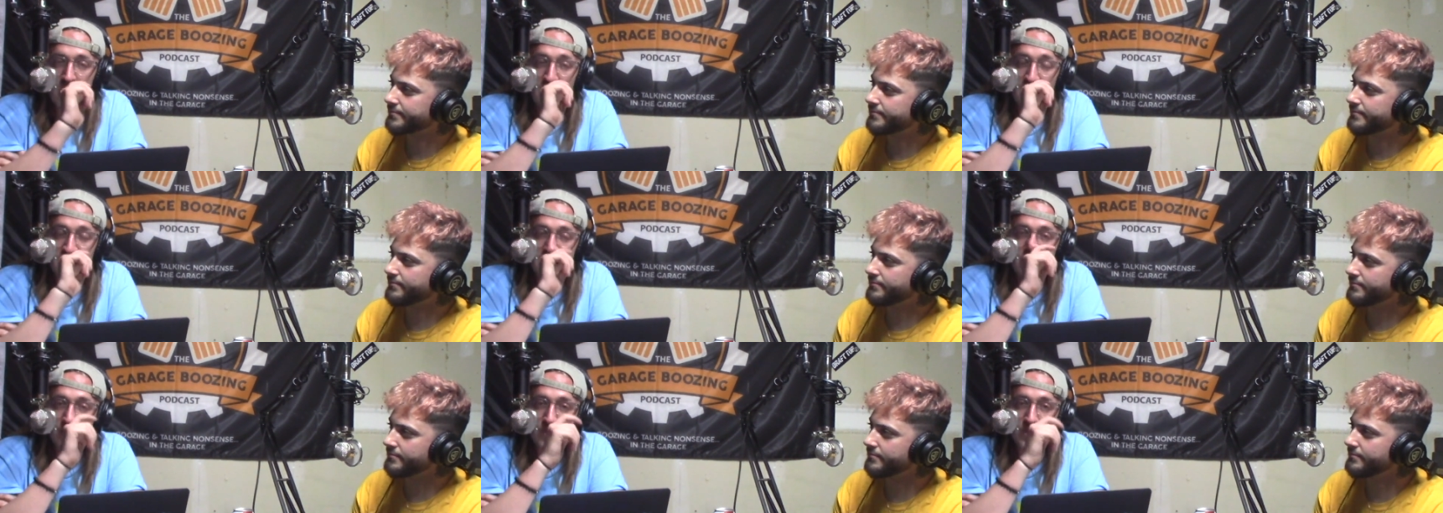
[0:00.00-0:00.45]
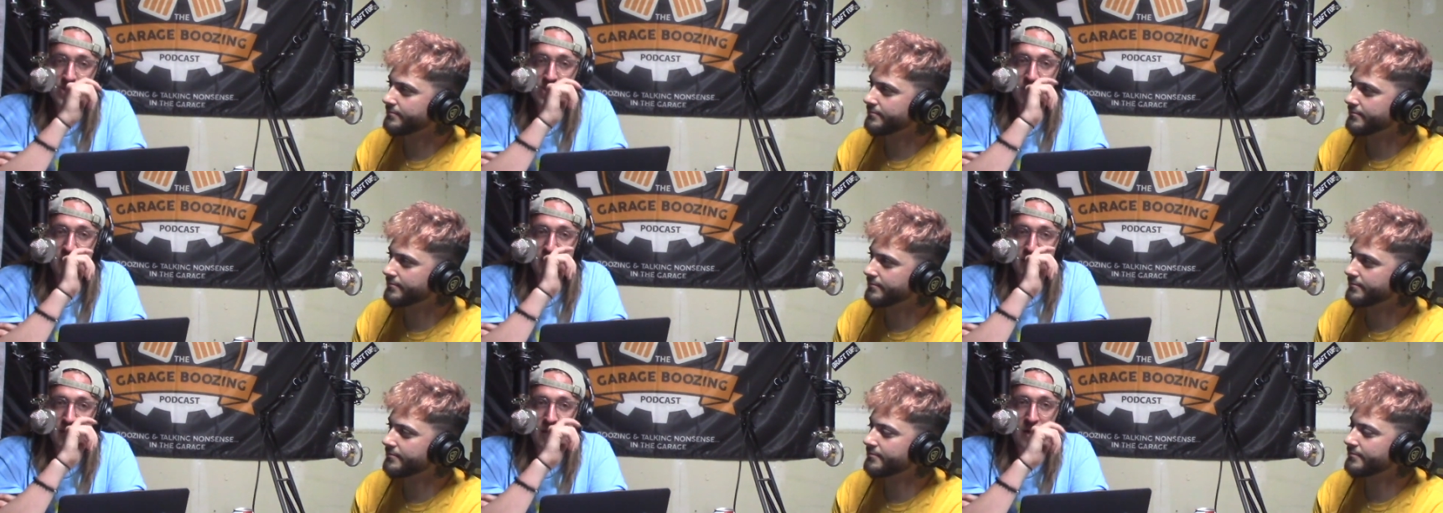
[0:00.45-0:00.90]
Speaker 1: And he was
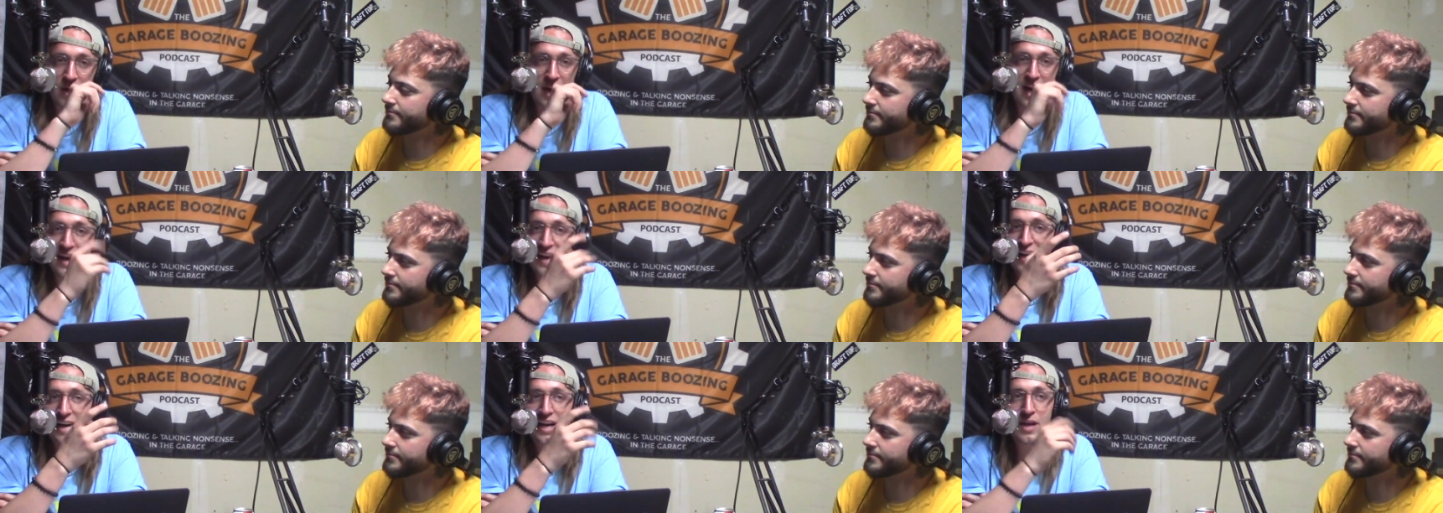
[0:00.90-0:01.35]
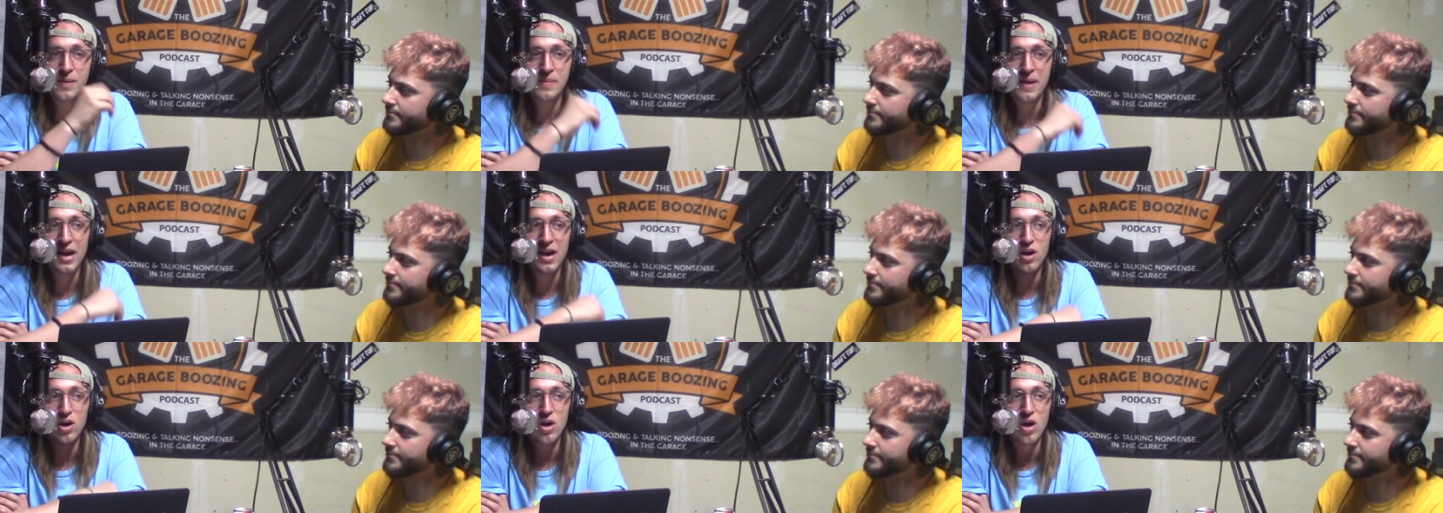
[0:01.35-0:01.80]
like, I got to get
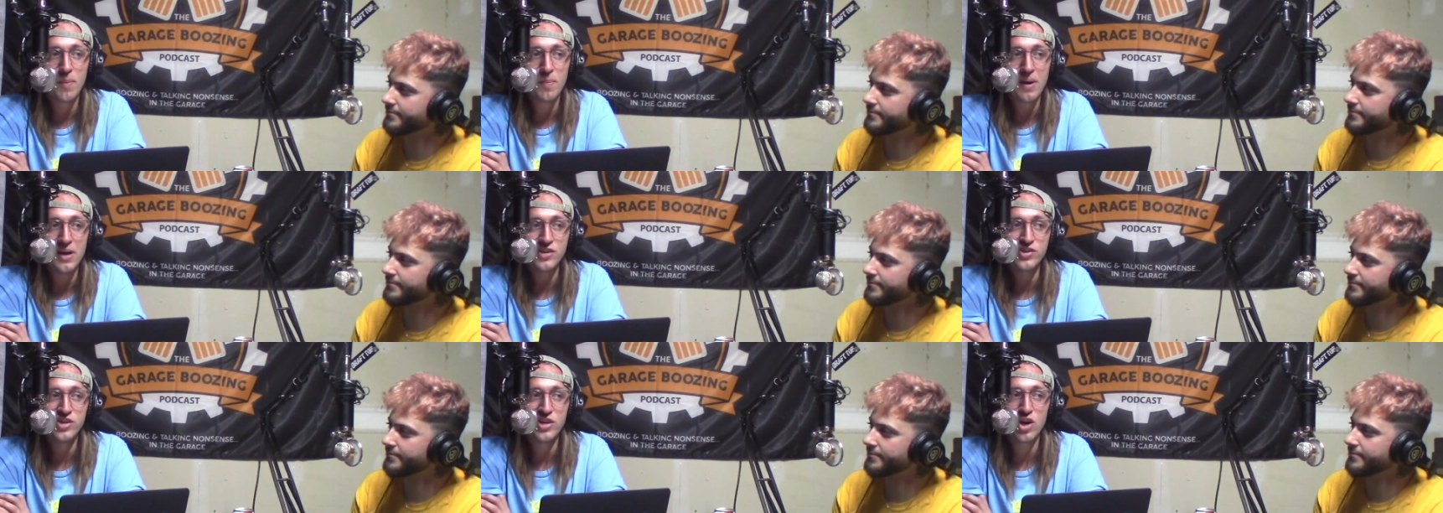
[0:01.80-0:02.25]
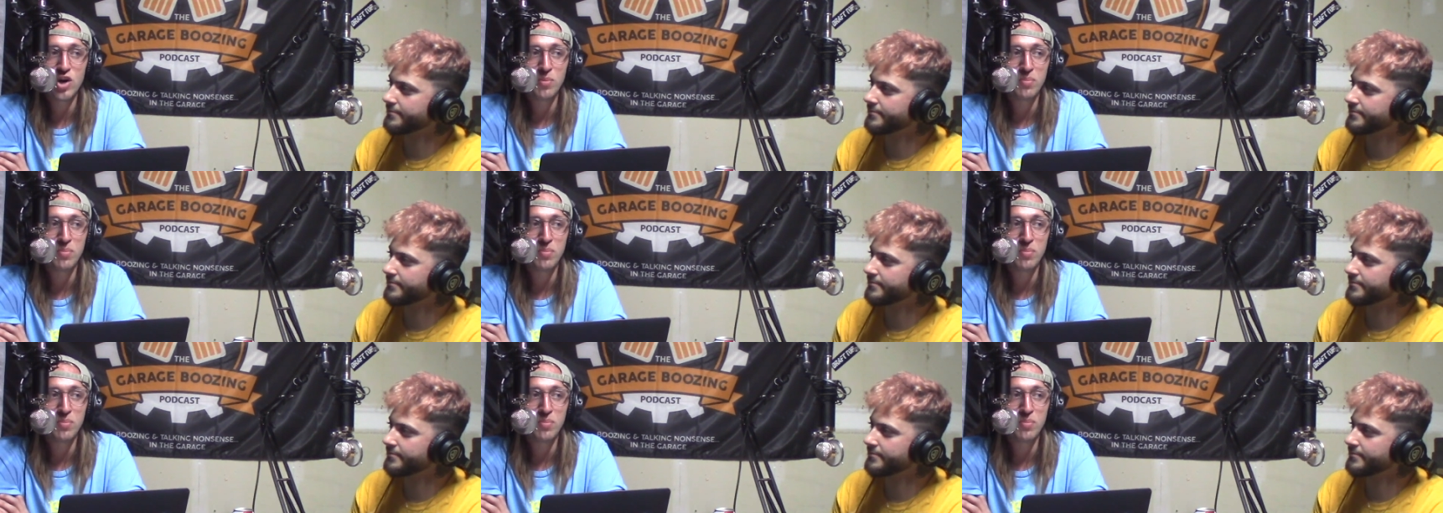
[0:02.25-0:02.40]
my hair cut by Gino,